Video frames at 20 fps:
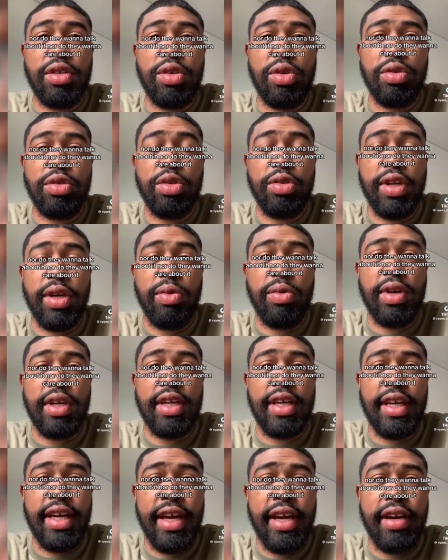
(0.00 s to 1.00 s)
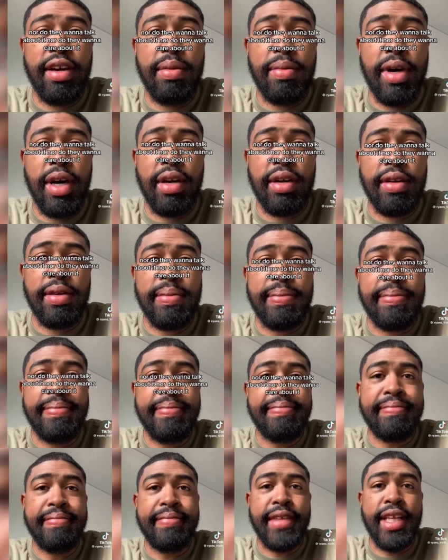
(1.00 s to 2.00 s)
nor do they want to care about it,
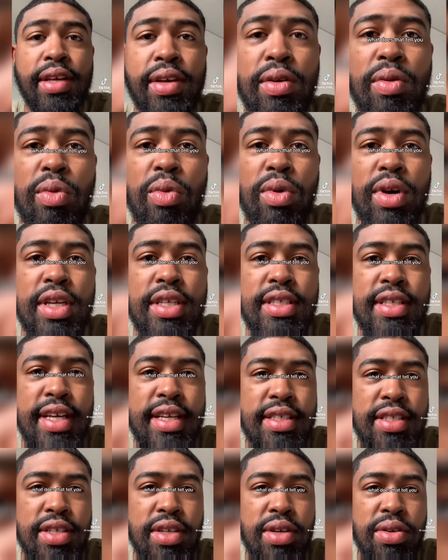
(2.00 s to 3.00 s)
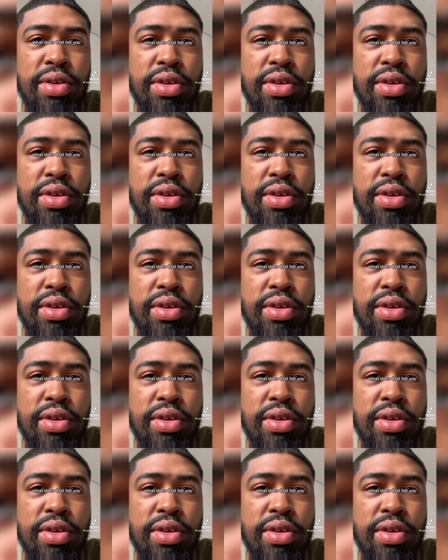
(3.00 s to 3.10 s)
what does that tell